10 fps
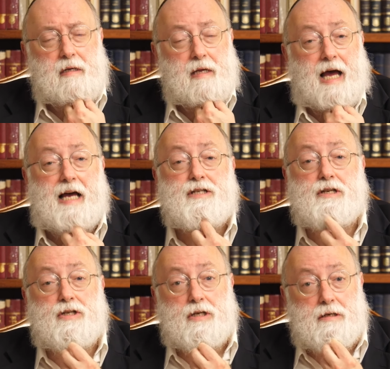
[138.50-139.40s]

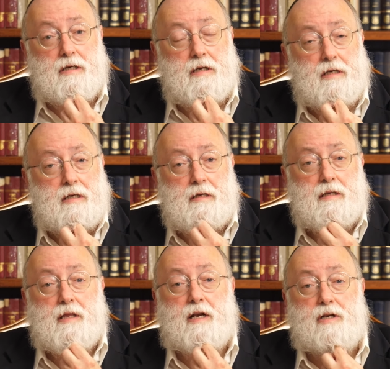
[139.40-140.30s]
hostages
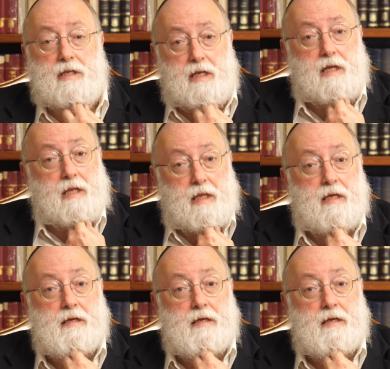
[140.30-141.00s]
that are still